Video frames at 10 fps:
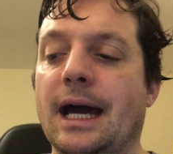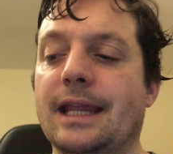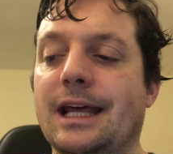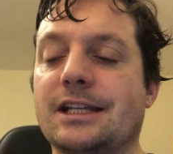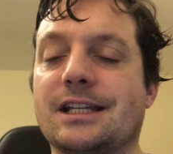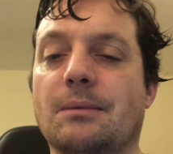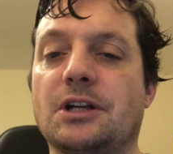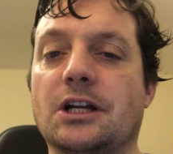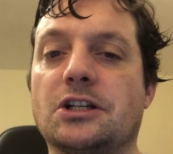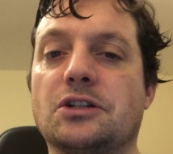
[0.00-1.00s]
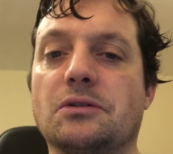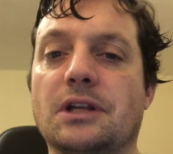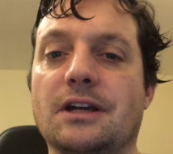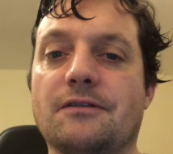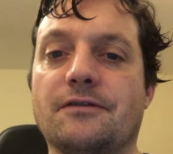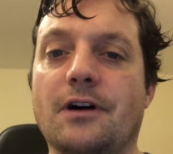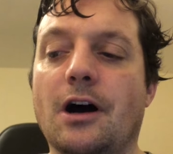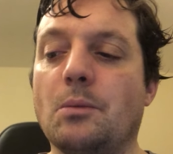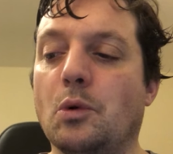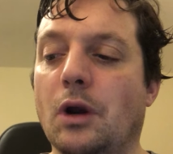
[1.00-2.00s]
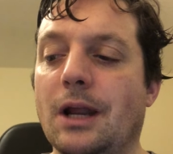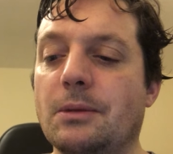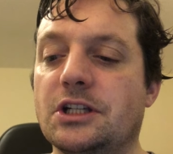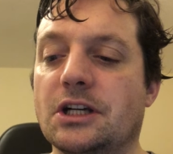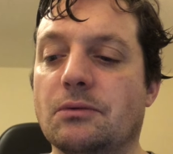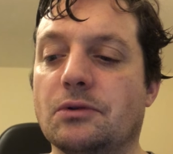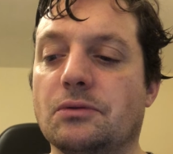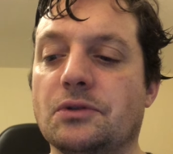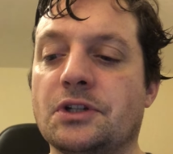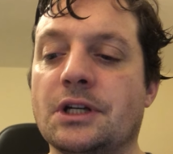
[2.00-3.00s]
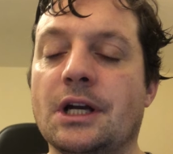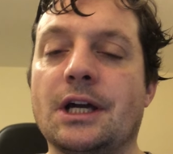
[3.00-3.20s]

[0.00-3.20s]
And that's subject to the far more limiting rules